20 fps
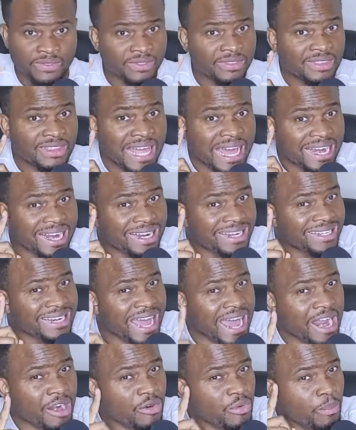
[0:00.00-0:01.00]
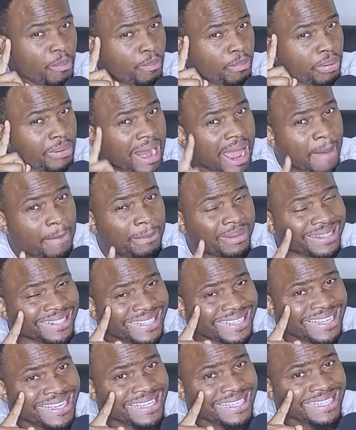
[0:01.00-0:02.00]
that are not
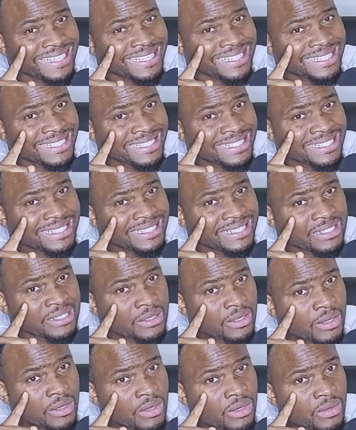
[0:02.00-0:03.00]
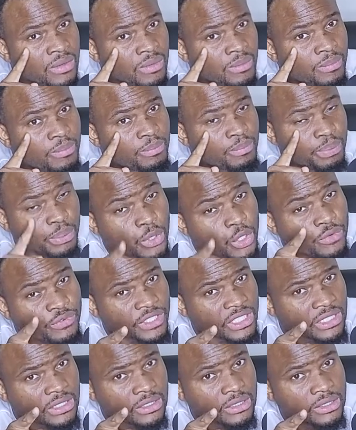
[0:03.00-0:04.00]
properly proven